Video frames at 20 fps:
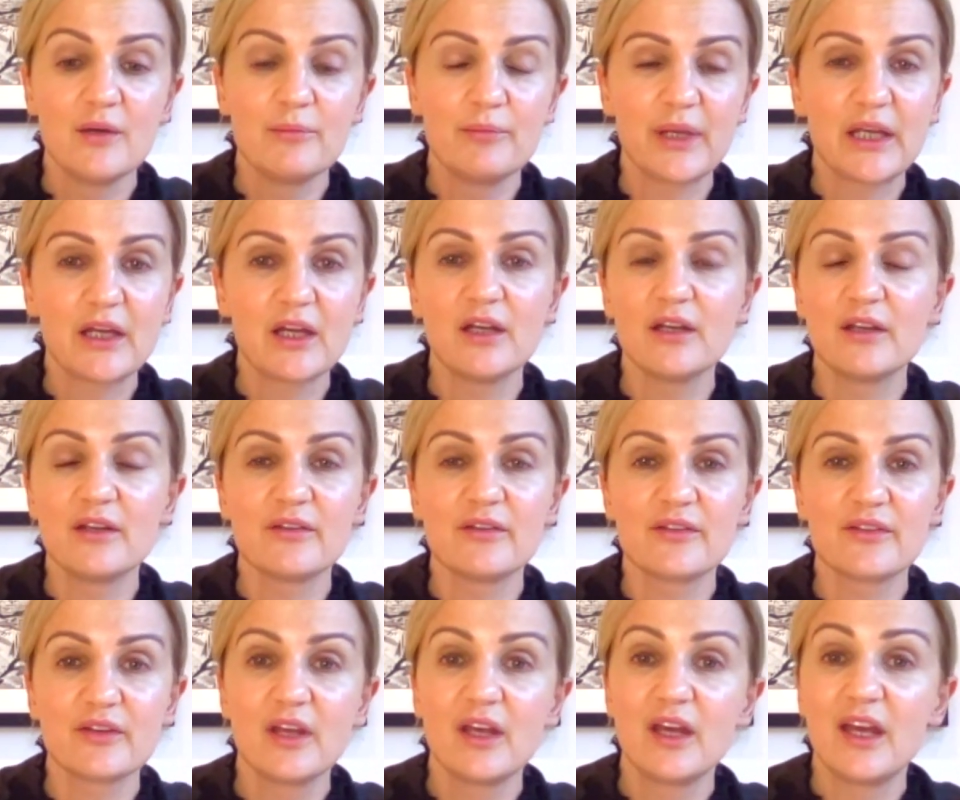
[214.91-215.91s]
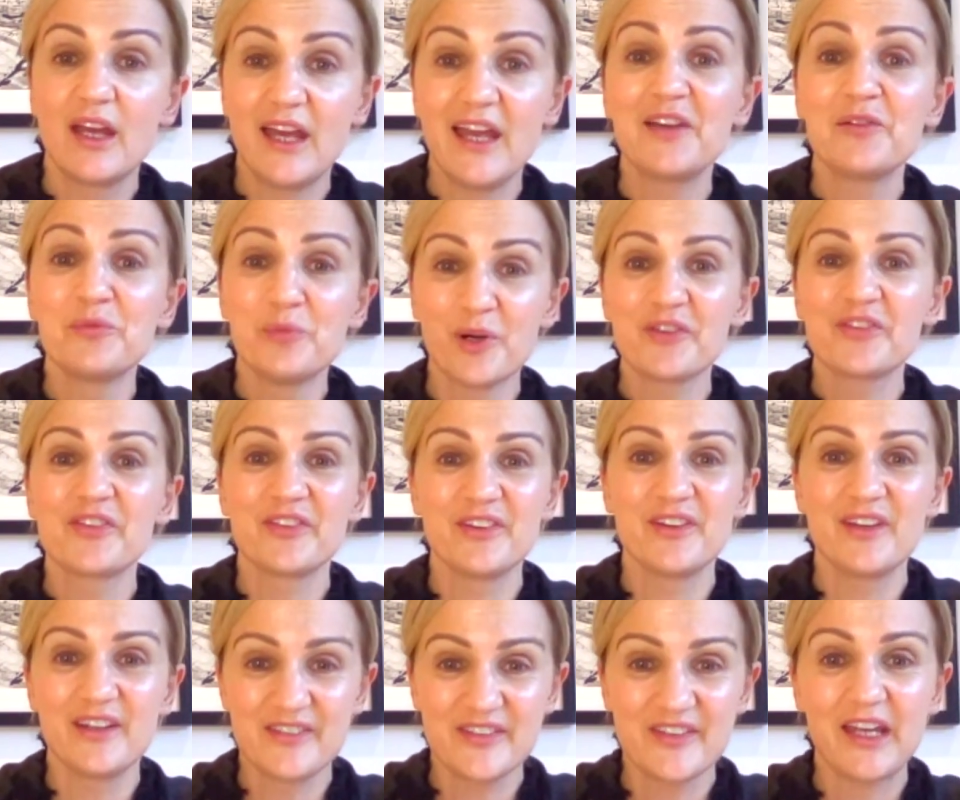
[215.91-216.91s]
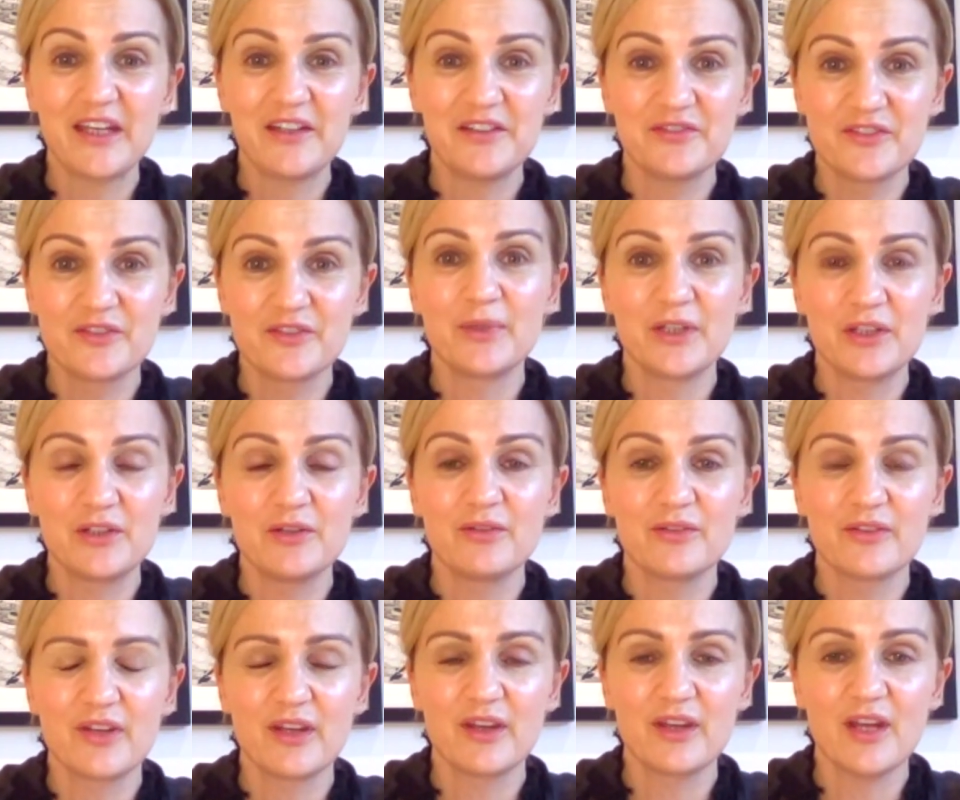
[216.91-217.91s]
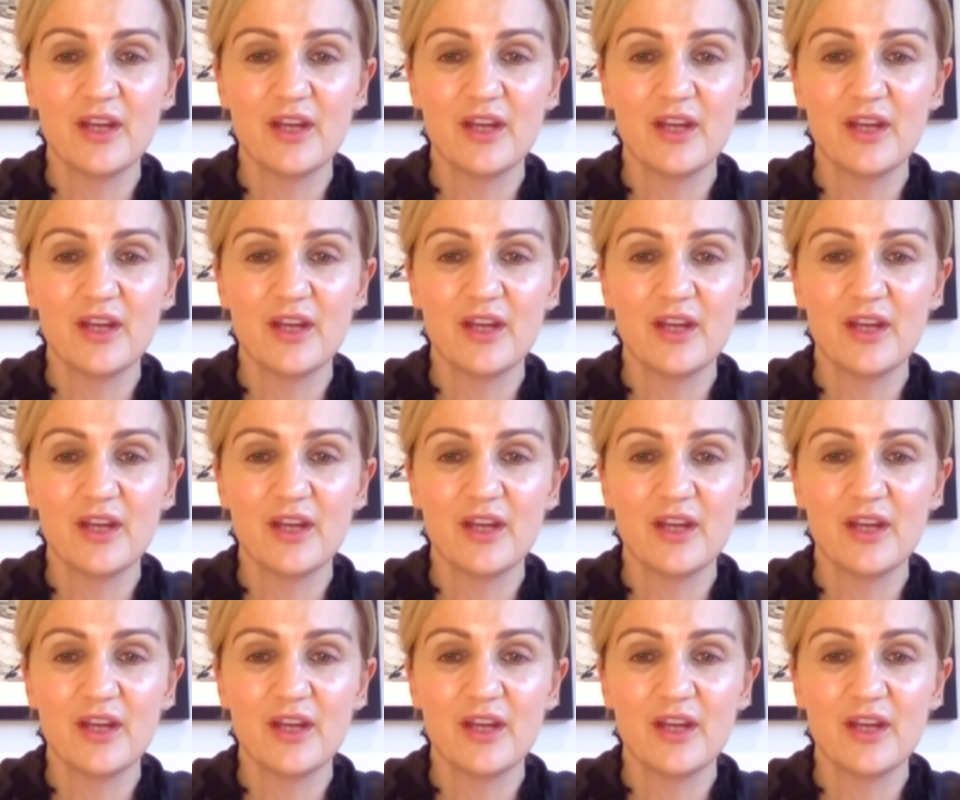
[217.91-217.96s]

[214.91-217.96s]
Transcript: because it wasn't safe to be used in the